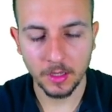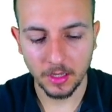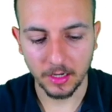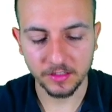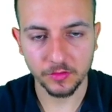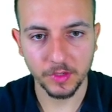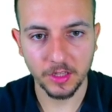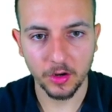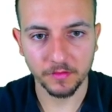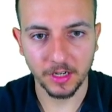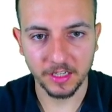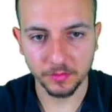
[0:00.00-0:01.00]
Let's read it off
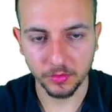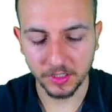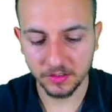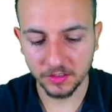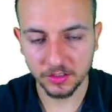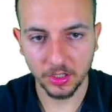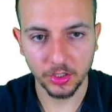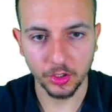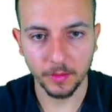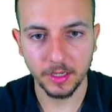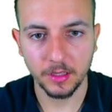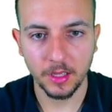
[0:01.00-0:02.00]
the last parenthesis,
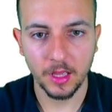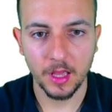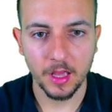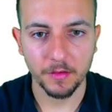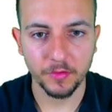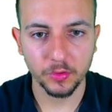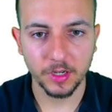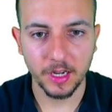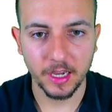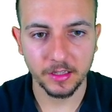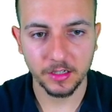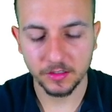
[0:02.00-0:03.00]
comma, field
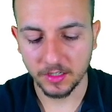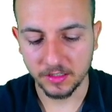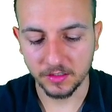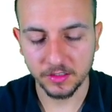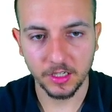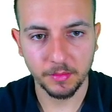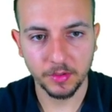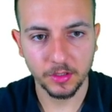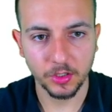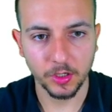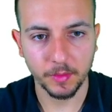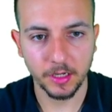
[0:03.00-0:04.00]
headers, let's skip,
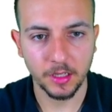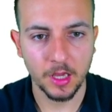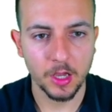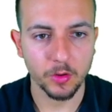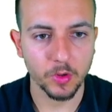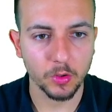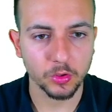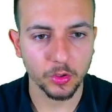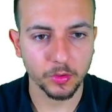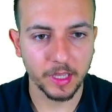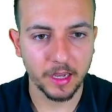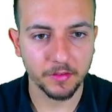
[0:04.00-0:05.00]
comma, row total
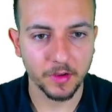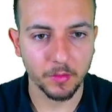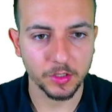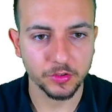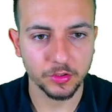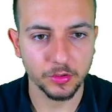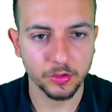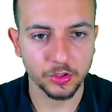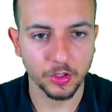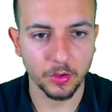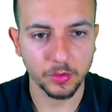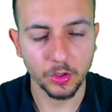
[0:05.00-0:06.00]
depth, I want to
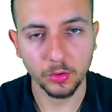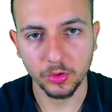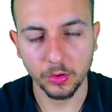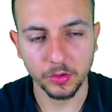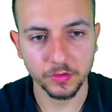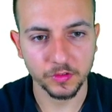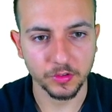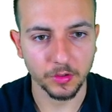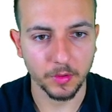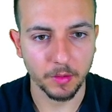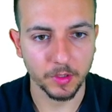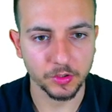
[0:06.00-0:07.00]
show no totals. So
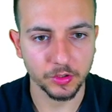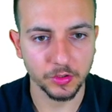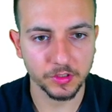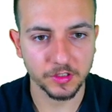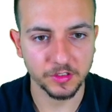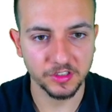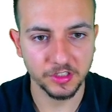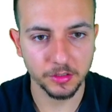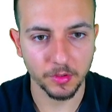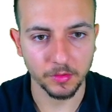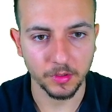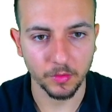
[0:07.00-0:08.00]
I want to use
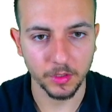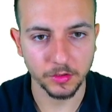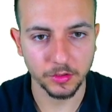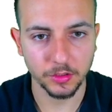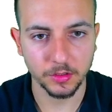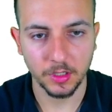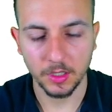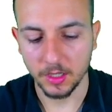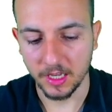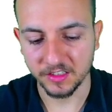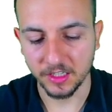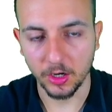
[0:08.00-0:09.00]
0, 1, 2
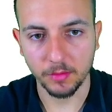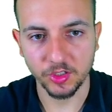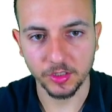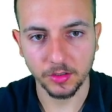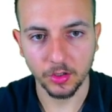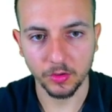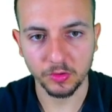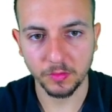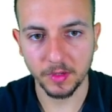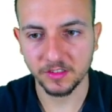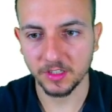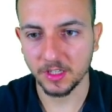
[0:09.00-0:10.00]
as the option, close
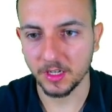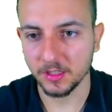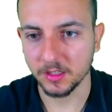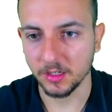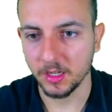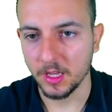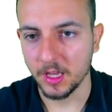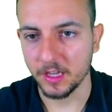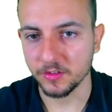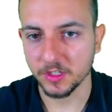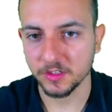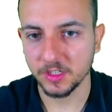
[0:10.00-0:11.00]
range and then enter. As
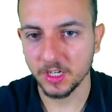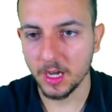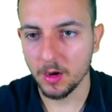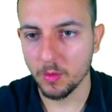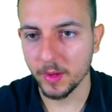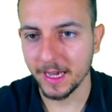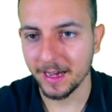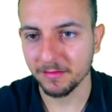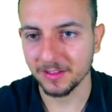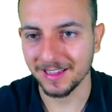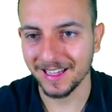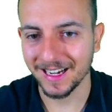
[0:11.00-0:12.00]
you can see now, we have
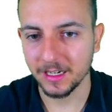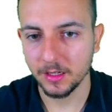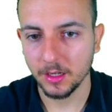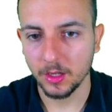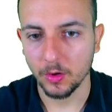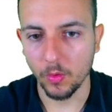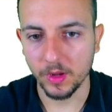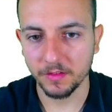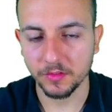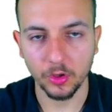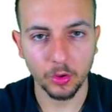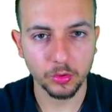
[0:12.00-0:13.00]
the data with
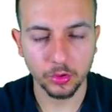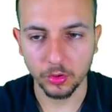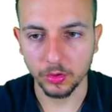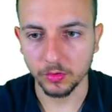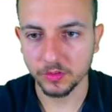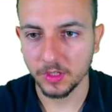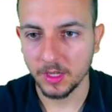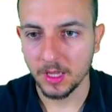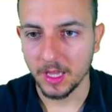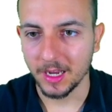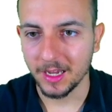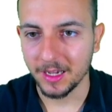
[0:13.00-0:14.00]
no totals.
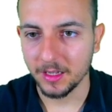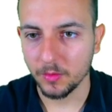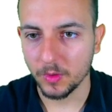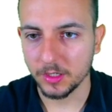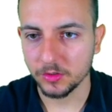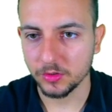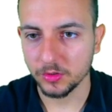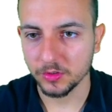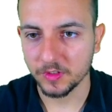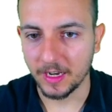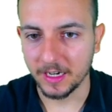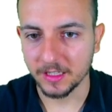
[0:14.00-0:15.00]
And I want to
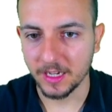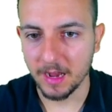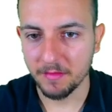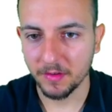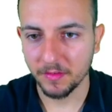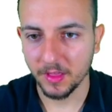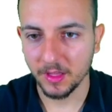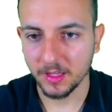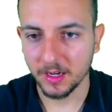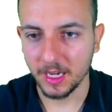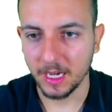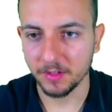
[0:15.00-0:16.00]
select everything that
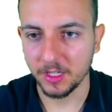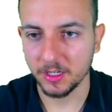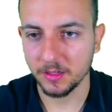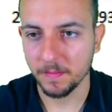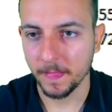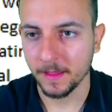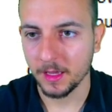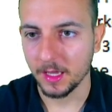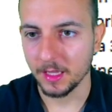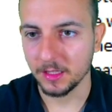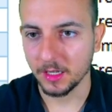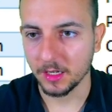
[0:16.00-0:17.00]
I have here,
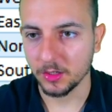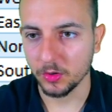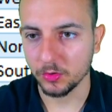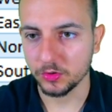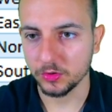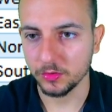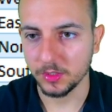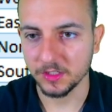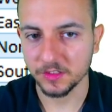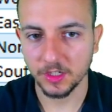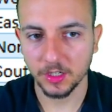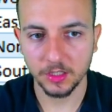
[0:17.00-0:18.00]
and then I go to
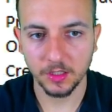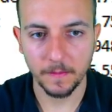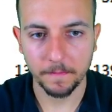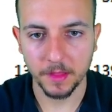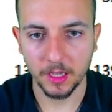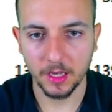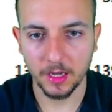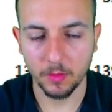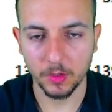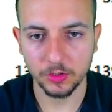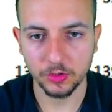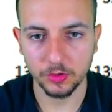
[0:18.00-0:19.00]
insert, and I
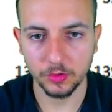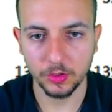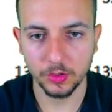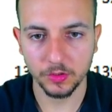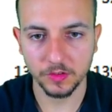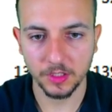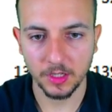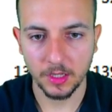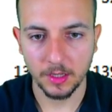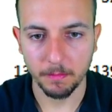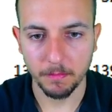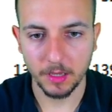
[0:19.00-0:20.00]
want to use
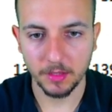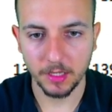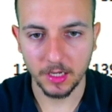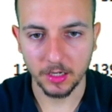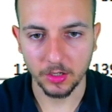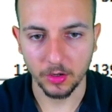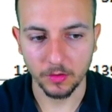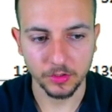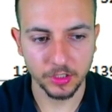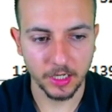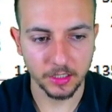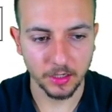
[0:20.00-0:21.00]
maybe a column
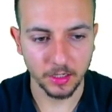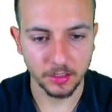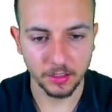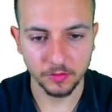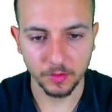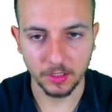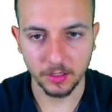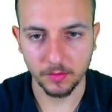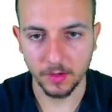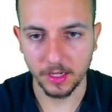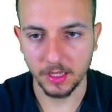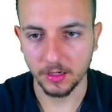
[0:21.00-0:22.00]
chart like this one
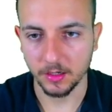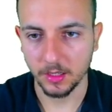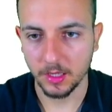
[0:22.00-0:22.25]
right here.